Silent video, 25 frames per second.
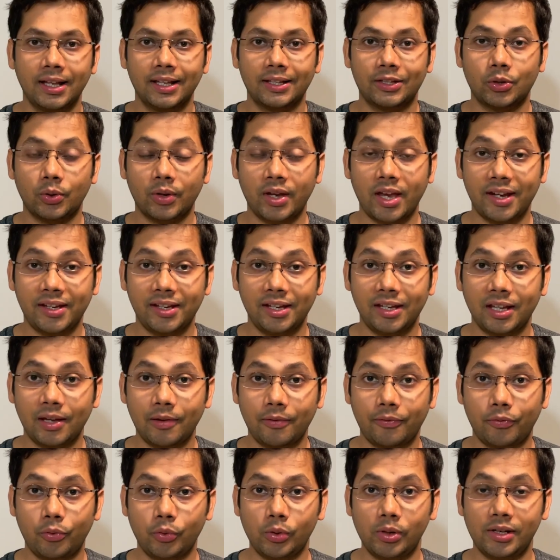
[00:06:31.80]
So getting a
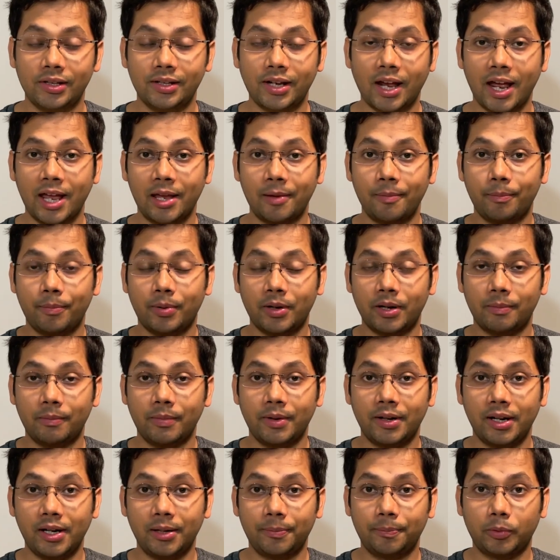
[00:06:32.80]
full-time
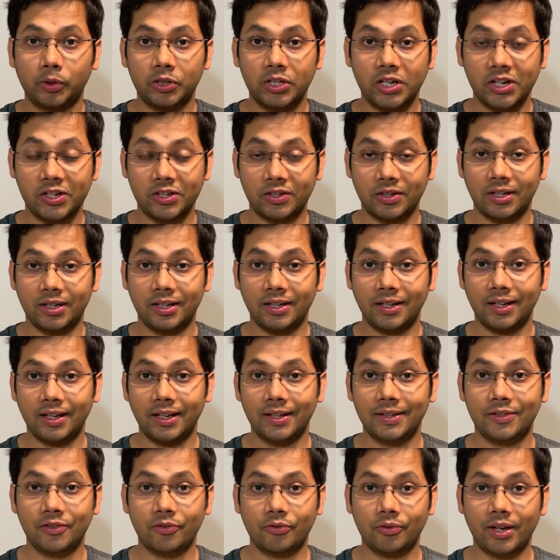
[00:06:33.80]
permanent position
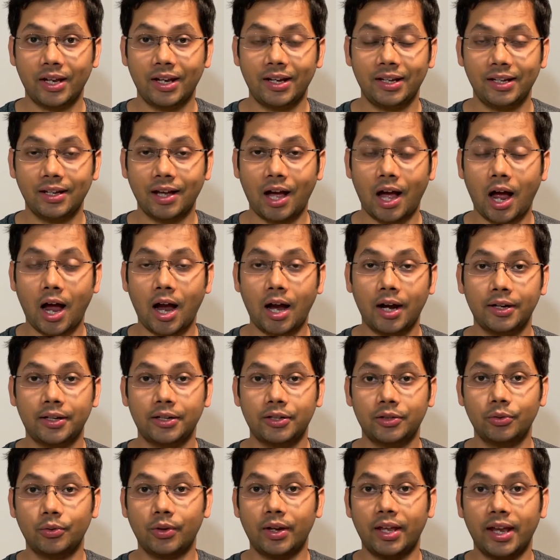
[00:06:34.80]
is really hard
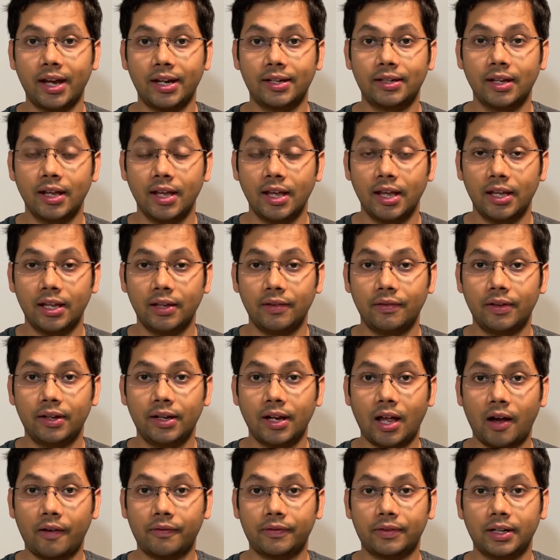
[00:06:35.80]
to get even
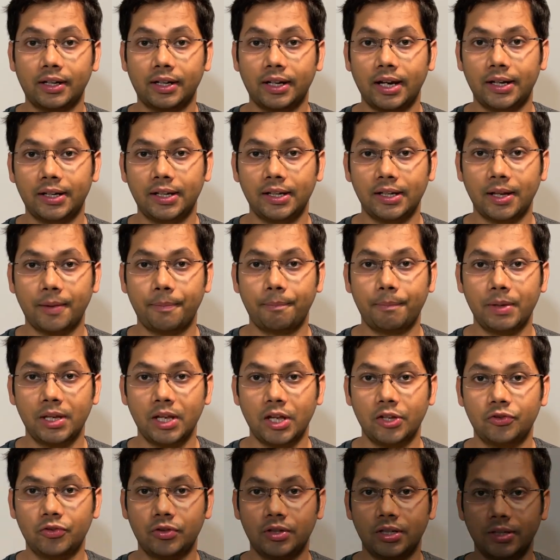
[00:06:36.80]
after getting a
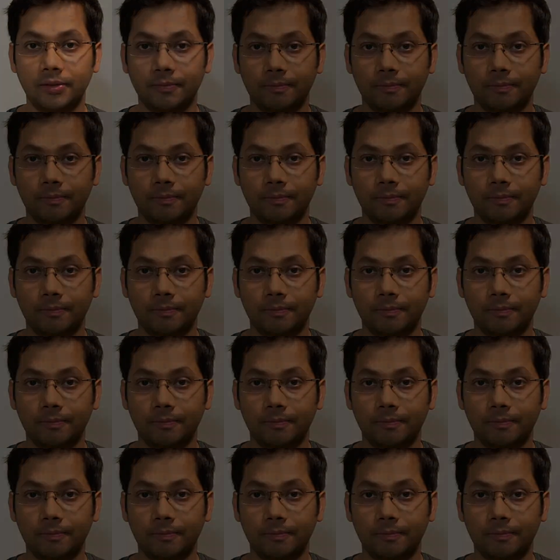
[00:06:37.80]
PhD.